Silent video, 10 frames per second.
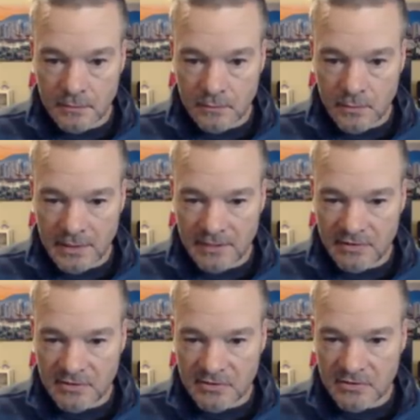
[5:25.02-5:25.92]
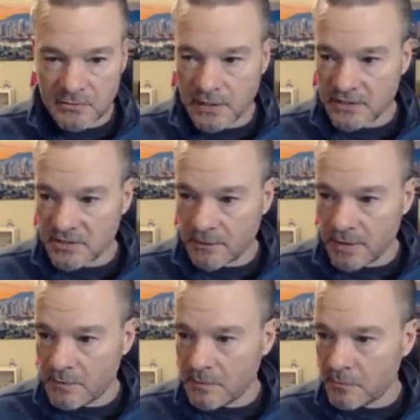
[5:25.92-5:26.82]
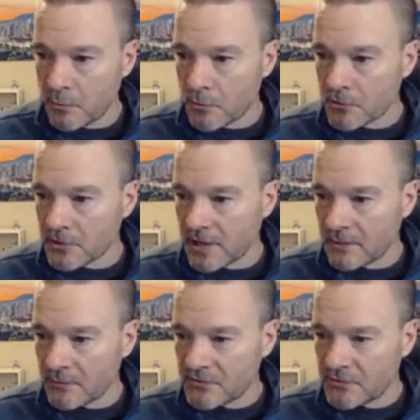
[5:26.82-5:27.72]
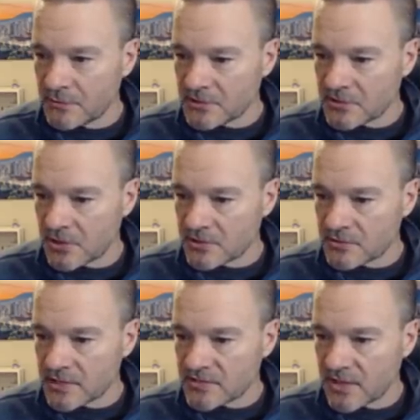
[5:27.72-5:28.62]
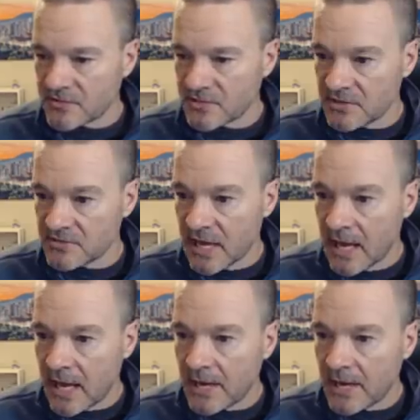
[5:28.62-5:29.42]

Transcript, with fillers: Don't want to give it too much. I might be borderline with too much contrast as it is.